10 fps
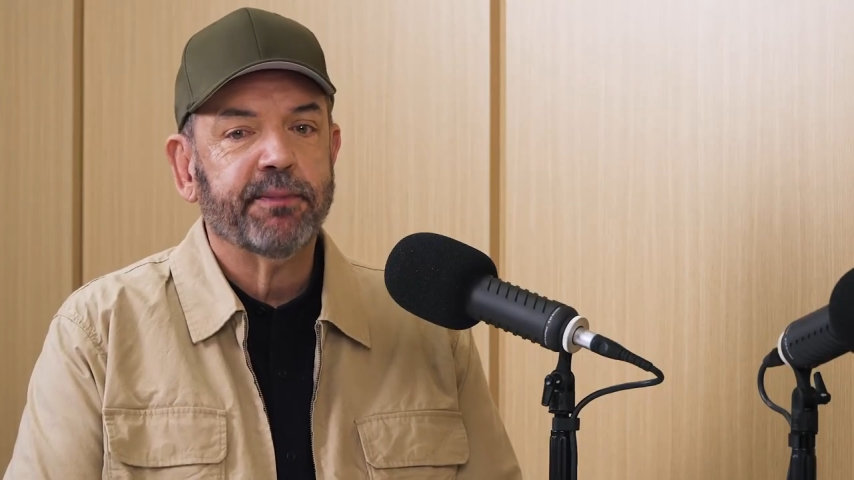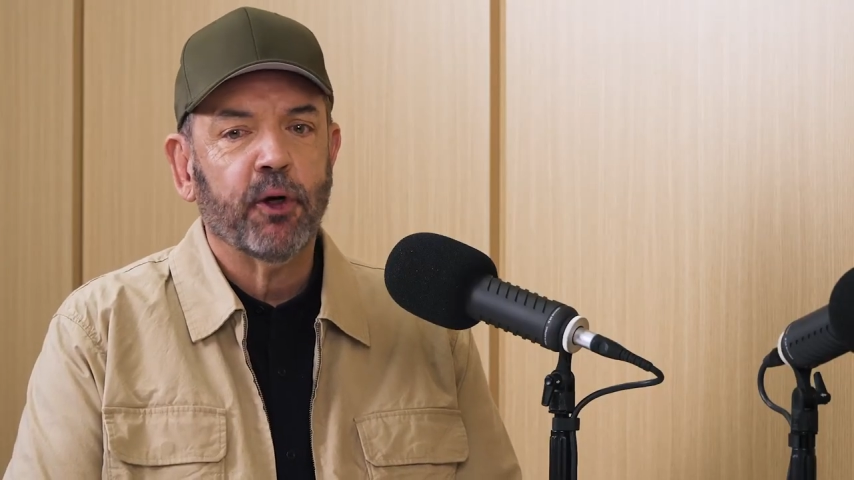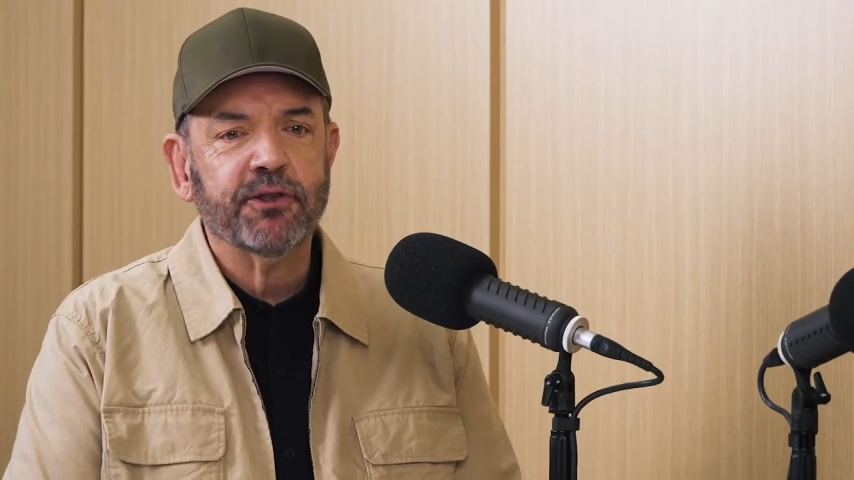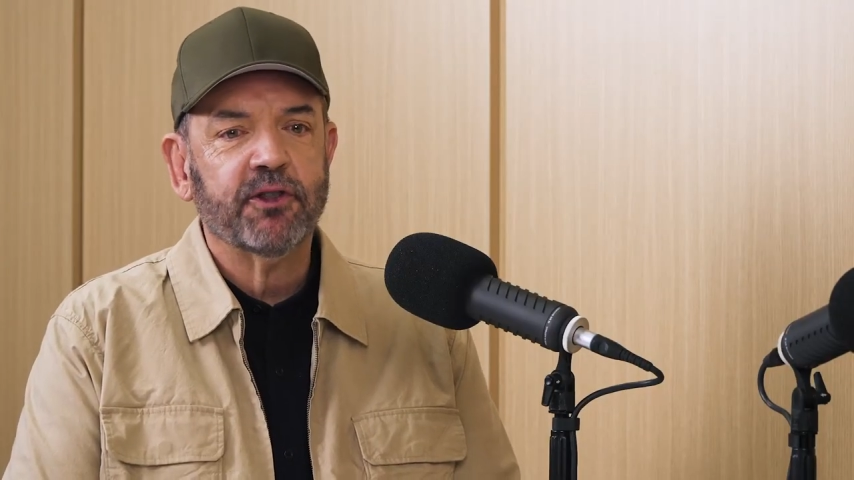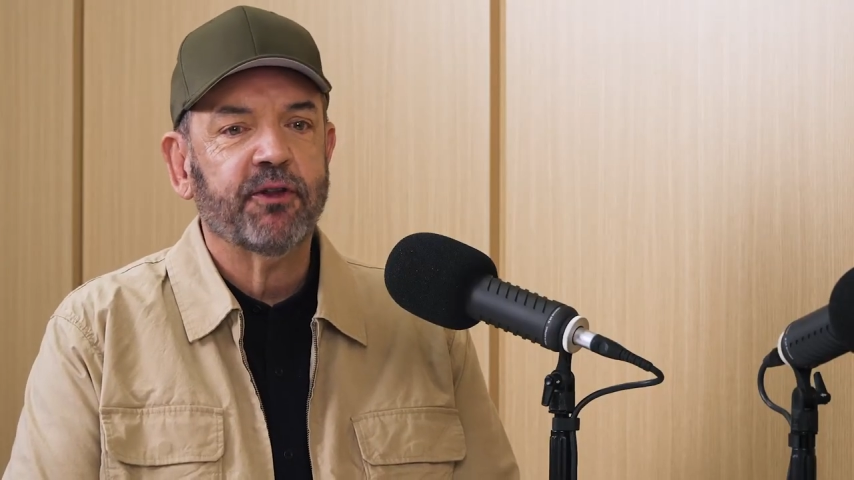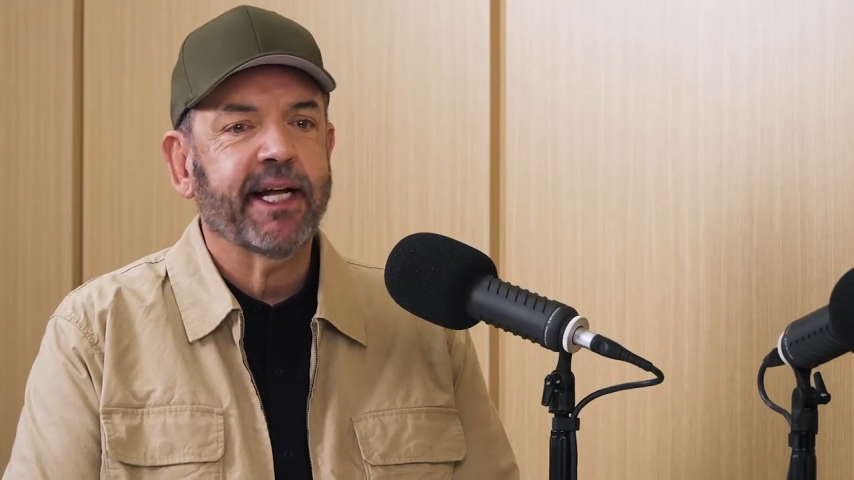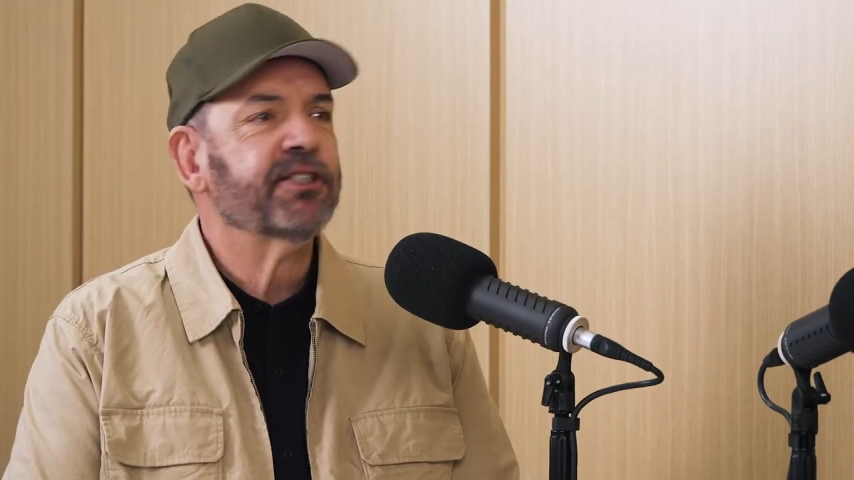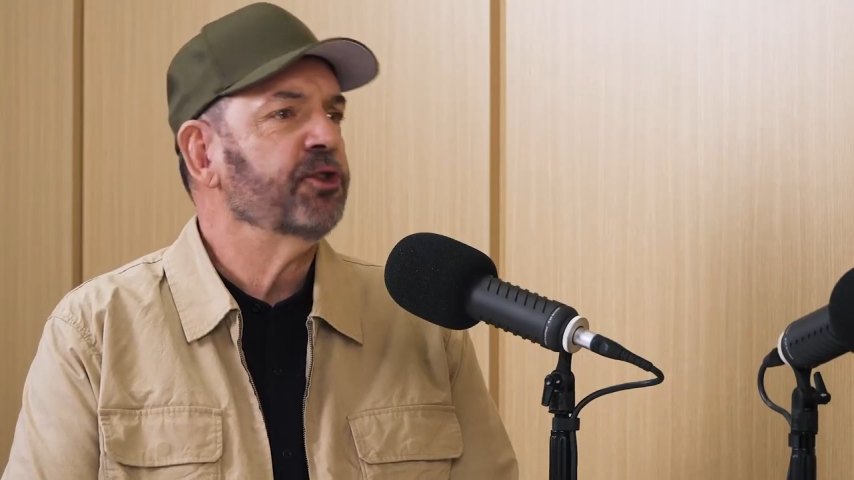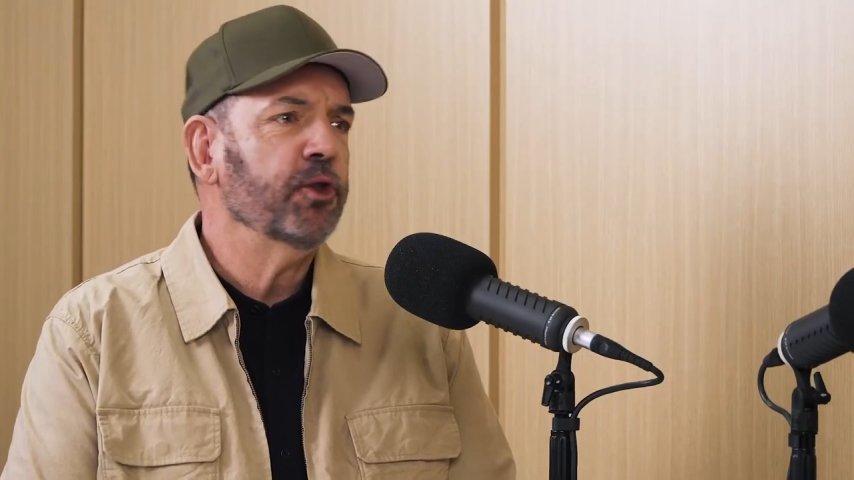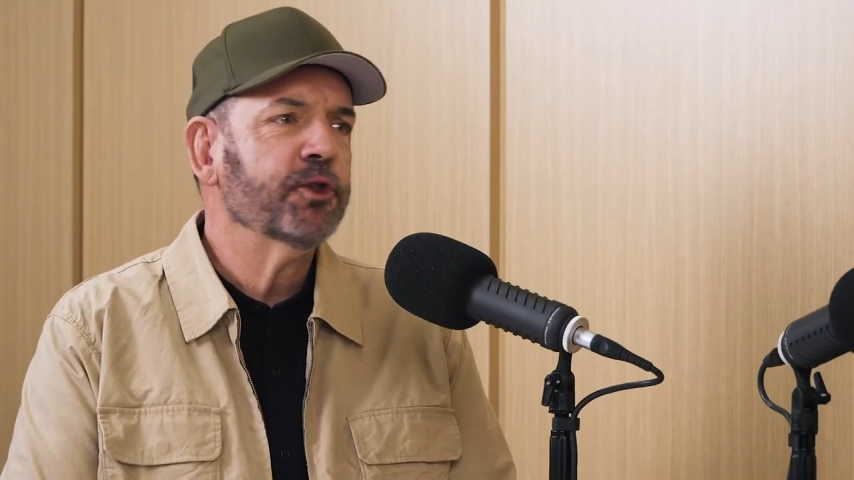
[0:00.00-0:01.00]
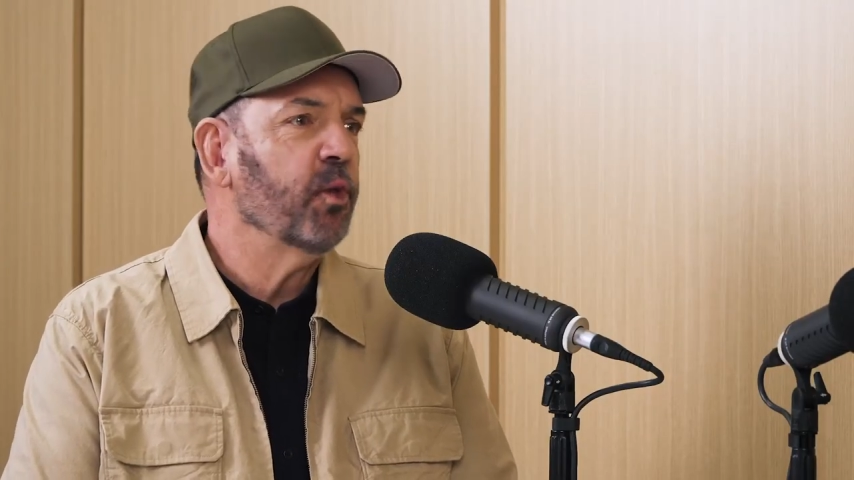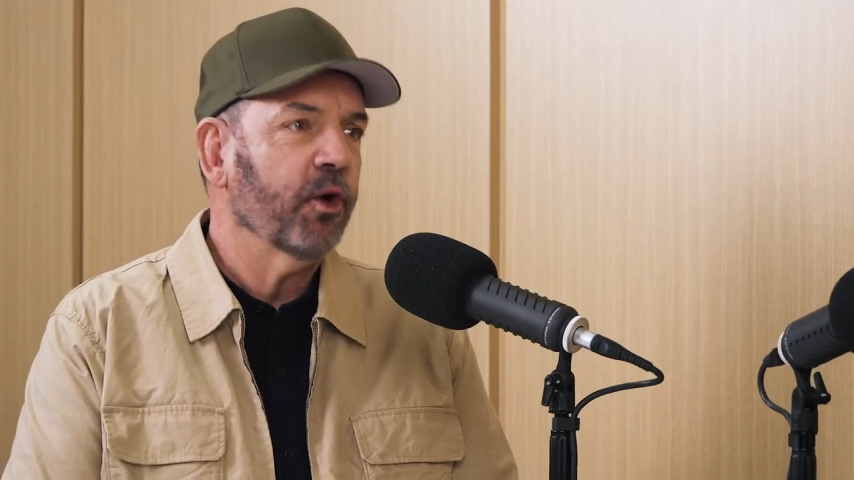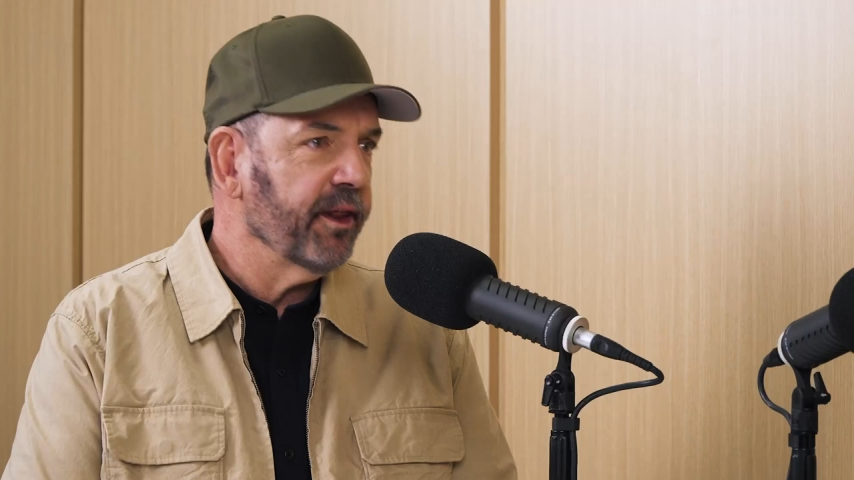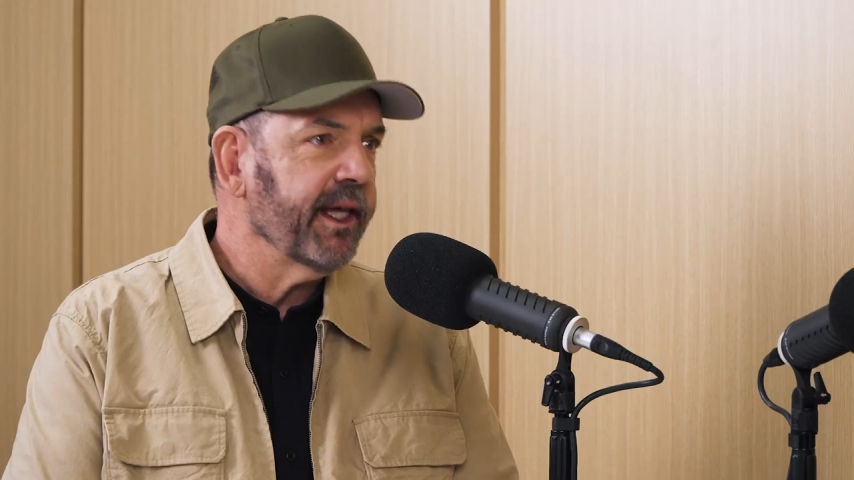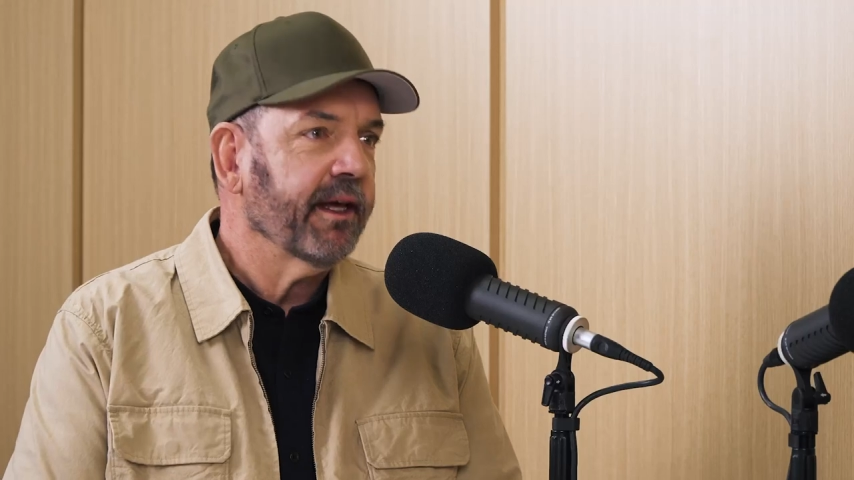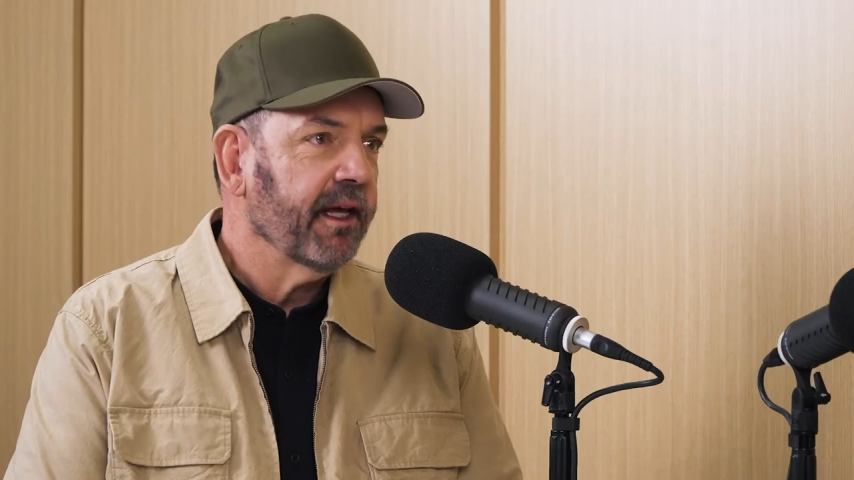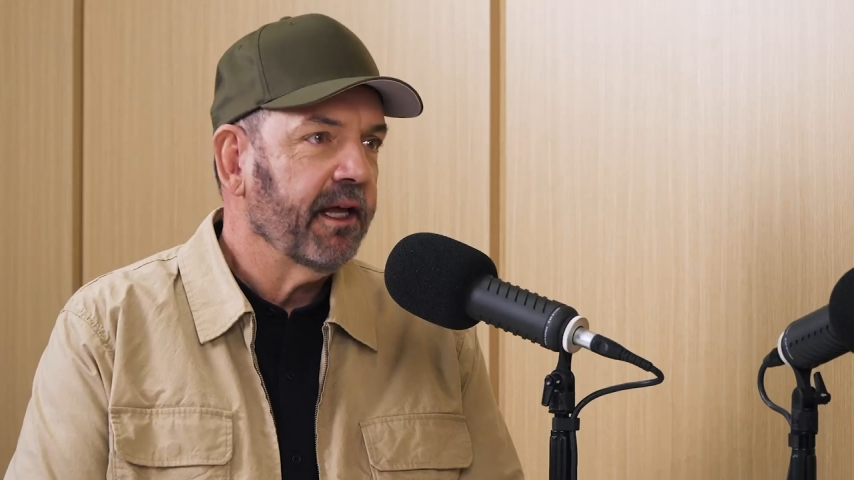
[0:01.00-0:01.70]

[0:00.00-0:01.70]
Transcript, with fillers: but also yeah. that's newsworthy.